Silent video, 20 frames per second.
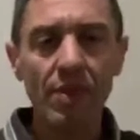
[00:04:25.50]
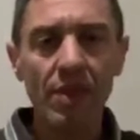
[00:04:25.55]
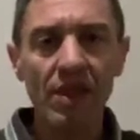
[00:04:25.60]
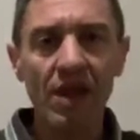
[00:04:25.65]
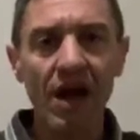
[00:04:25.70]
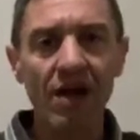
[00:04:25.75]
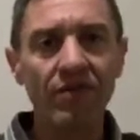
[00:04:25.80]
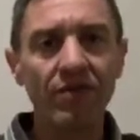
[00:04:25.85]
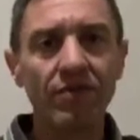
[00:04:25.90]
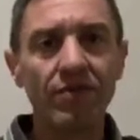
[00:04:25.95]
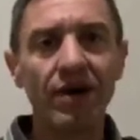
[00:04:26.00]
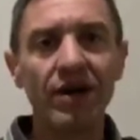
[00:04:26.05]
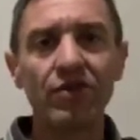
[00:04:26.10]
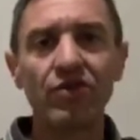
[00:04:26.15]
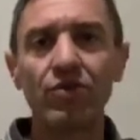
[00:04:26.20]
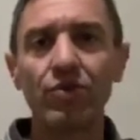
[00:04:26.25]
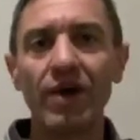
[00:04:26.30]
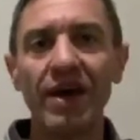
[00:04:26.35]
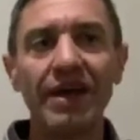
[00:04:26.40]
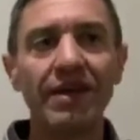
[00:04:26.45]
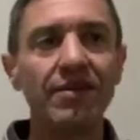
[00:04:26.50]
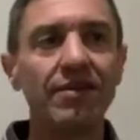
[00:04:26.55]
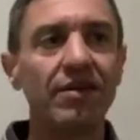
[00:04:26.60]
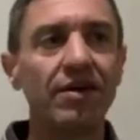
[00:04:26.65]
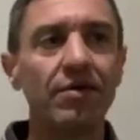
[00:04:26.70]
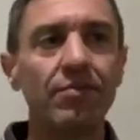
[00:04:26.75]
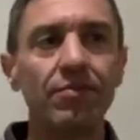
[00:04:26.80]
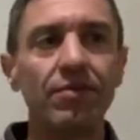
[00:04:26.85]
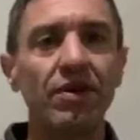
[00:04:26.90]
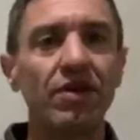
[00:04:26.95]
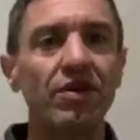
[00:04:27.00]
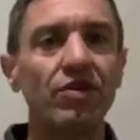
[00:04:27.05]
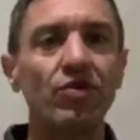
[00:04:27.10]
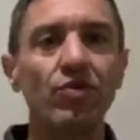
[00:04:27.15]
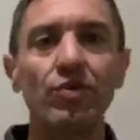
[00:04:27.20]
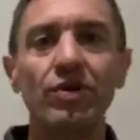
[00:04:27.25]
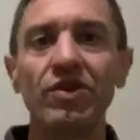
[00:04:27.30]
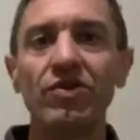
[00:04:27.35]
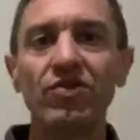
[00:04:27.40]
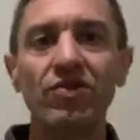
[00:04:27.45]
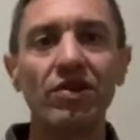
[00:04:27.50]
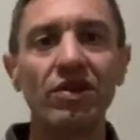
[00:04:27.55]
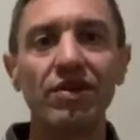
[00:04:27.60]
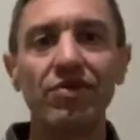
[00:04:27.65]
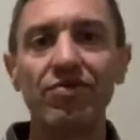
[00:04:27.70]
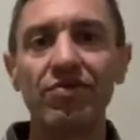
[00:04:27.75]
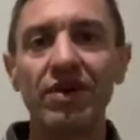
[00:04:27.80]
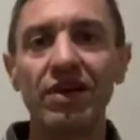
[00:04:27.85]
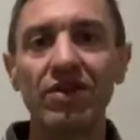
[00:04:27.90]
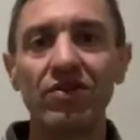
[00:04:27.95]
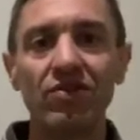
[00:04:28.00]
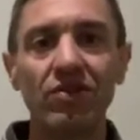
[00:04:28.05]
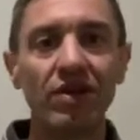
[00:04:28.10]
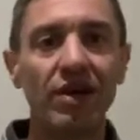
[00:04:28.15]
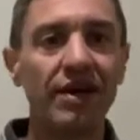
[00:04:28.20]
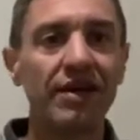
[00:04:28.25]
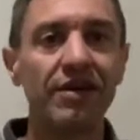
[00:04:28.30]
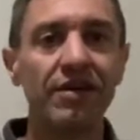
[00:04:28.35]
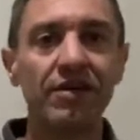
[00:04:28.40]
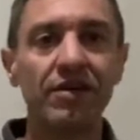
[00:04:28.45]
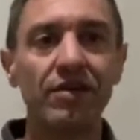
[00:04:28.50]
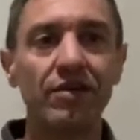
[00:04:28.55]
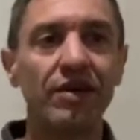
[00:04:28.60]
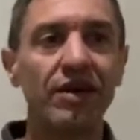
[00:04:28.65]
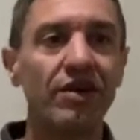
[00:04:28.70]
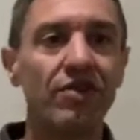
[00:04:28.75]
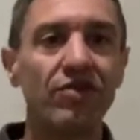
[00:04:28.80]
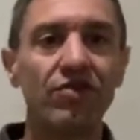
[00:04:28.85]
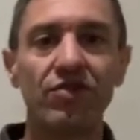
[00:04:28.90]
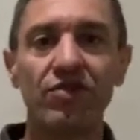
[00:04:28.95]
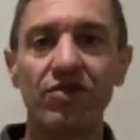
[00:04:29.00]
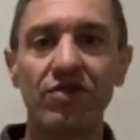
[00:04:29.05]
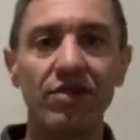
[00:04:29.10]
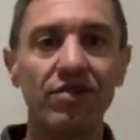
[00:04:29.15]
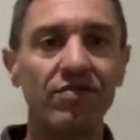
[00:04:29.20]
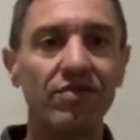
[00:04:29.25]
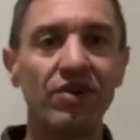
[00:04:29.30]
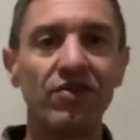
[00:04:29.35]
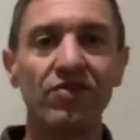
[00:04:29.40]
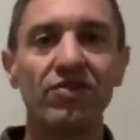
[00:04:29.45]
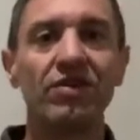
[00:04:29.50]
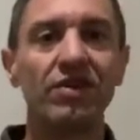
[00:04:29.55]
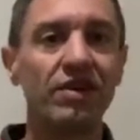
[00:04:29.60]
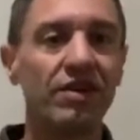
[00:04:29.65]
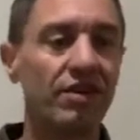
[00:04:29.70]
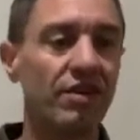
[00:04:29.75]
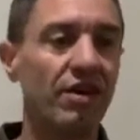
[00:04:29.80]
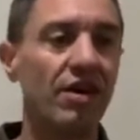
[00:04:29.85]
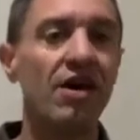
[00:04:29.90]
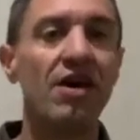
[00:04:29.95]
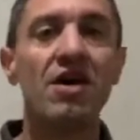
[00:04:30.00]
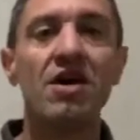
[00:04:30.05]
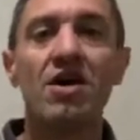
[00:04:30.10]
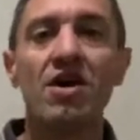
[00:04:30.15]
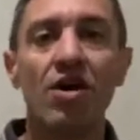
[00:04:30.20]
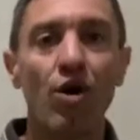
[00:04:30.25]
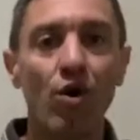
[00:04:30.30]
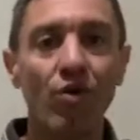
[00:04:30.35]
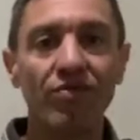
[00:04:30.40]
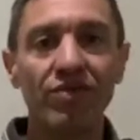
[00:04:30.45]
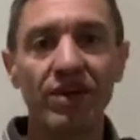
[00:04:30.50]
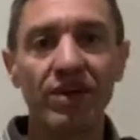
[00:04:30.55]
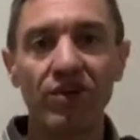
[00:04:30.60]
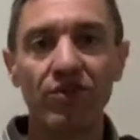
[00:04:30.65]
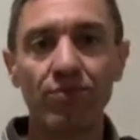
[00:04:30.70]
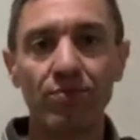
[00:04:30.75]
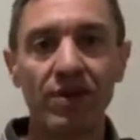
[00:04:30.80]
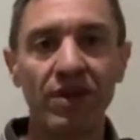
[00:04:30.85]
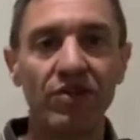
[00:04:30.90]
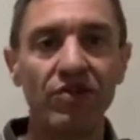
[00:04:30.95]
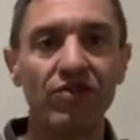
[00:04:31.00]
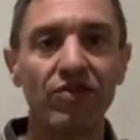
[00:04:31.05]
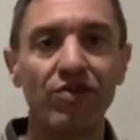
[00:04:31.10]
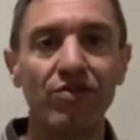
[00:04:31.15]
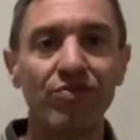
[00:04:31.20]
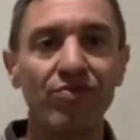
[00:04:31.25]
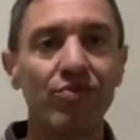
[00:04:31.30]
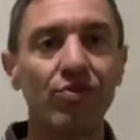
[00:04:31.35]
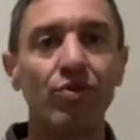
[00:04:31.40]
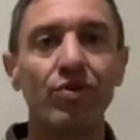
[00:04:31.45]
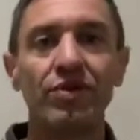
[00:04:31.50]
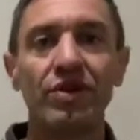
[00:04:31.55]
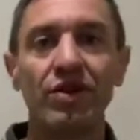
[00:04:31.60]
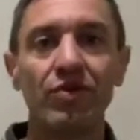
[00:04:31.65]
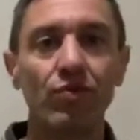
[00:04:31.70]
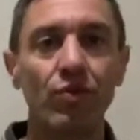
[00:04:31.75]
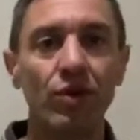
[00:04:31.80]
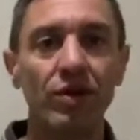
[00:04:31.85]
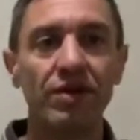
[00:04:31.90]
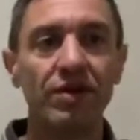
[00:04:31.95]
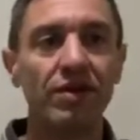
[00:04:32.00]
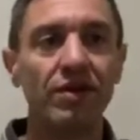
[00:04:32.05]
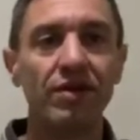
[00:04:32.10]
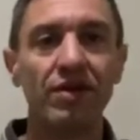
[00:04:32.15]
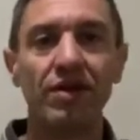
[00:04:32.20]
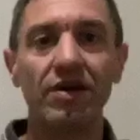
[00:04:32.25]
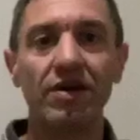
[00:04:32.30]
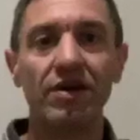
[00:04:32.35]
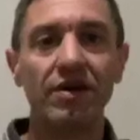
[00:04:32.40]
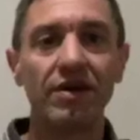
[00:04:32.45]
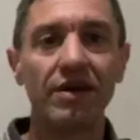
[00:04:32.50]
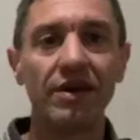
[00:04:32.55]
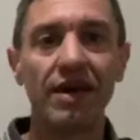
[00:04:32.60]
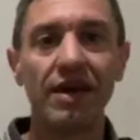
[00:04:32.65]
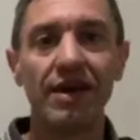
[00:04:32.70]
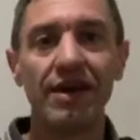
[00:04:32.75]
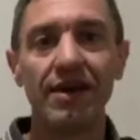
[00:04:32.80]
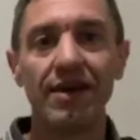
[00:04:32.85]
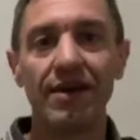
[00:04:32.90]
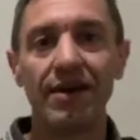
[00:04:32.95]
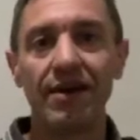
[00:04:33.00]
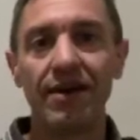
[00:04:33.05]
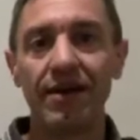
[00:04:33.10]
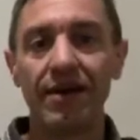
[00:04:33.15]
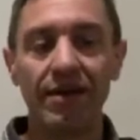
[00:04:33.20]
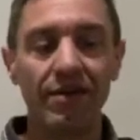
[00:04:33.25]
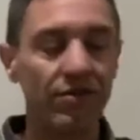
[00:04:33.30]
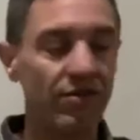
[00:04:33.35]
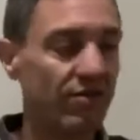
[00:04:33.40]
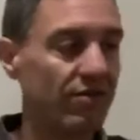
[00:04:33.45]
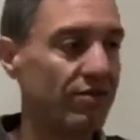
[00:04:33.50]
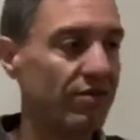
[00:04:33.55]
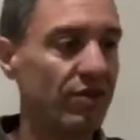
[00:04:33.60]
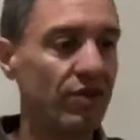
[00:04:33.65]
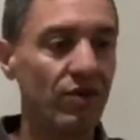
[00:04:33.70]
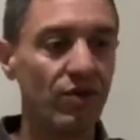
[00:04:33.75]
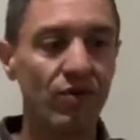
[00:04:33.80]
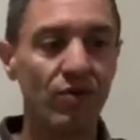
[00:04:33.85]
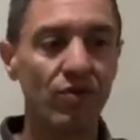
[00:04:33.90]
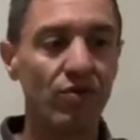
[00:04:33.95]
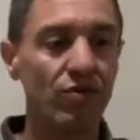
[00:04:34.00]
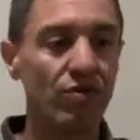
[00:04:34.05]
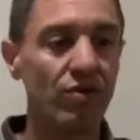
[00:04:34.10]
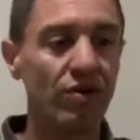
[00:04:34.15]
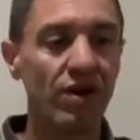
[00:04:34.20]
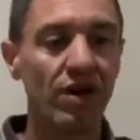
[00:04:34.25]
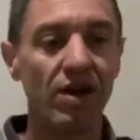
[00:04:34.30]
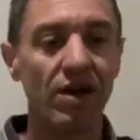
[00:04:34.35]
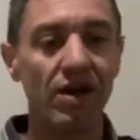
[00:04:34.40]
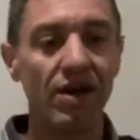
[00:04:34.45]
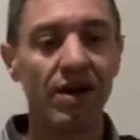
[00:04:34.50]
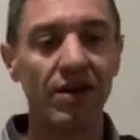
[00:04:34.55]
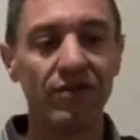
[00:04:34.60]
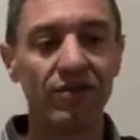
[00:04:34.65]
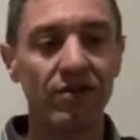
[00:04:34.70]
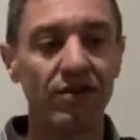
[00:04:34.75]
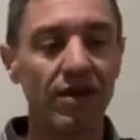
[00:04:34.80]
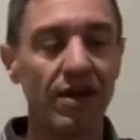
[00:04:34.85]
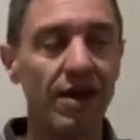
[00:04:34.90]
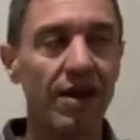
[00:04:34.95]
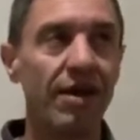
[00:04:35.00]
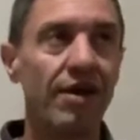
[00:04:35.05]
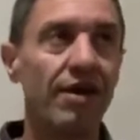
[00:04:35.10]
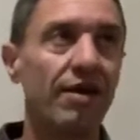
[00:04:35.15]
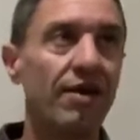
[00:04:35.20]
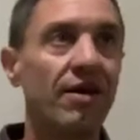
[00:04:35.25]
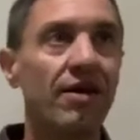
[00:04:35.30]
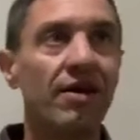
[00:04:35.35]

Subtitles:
Otherwise you end up doing silly things like in the US, investing in a over expensive 401k, and you realize, okay,